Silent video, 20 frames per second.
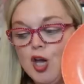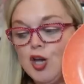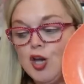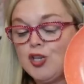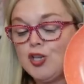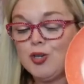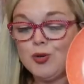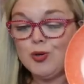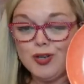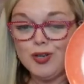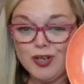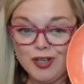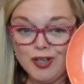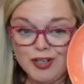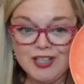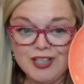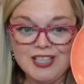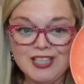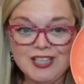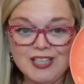You
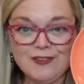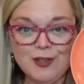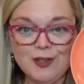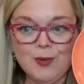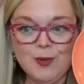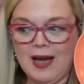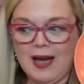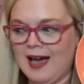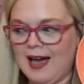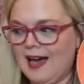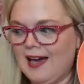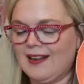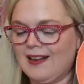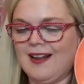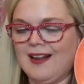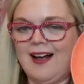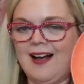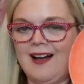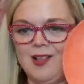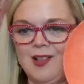could, if you had a
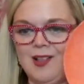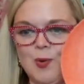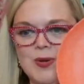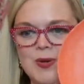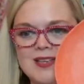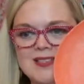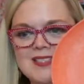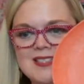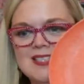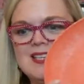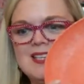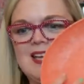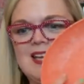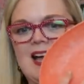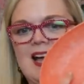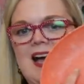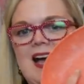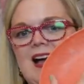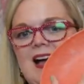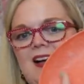Halloween
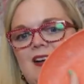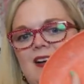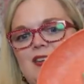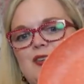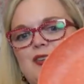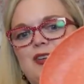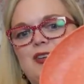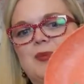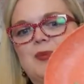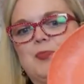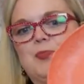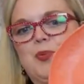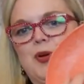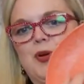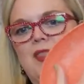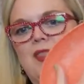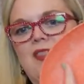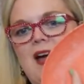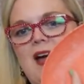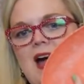decal, you could put
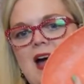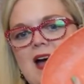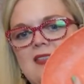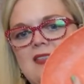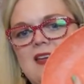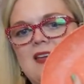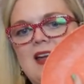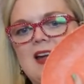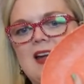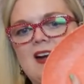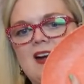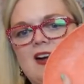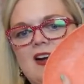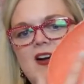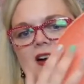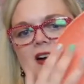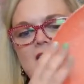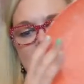that there.